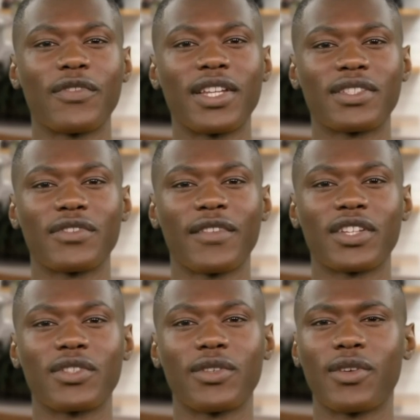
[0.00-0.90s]

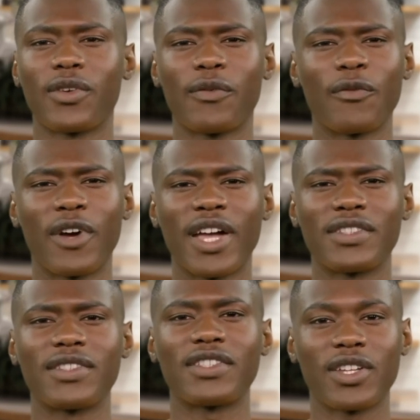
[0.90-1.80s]
excavation. Prior
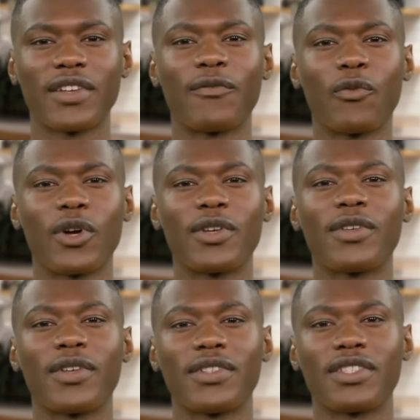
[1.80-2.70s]
to the start of work,
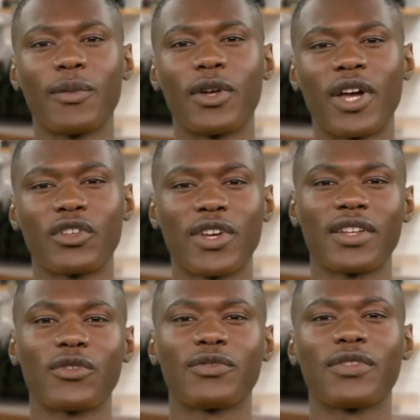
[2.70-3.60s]

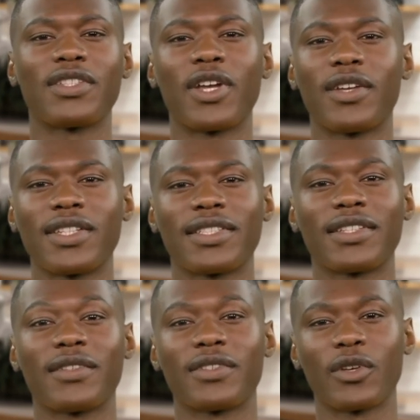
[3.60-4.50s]
subcontractors must contact a
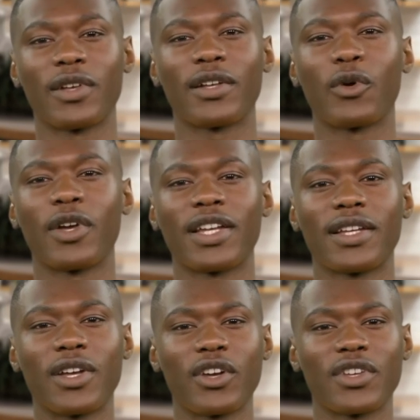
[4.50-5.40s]
utility locating
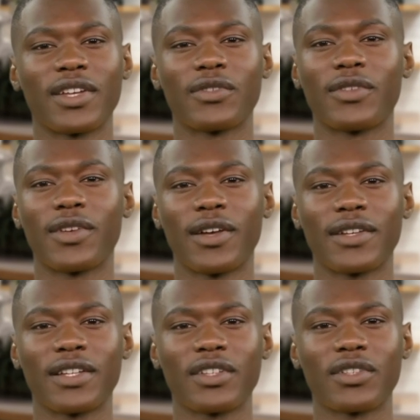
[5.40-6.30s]
contractor,
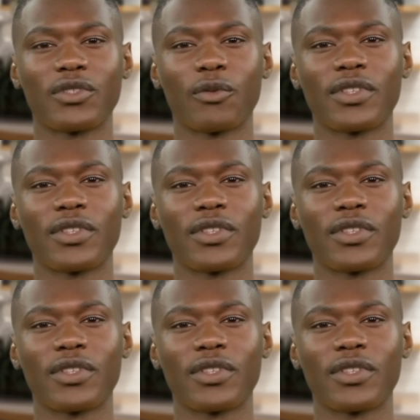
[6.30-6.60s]
such as OOPS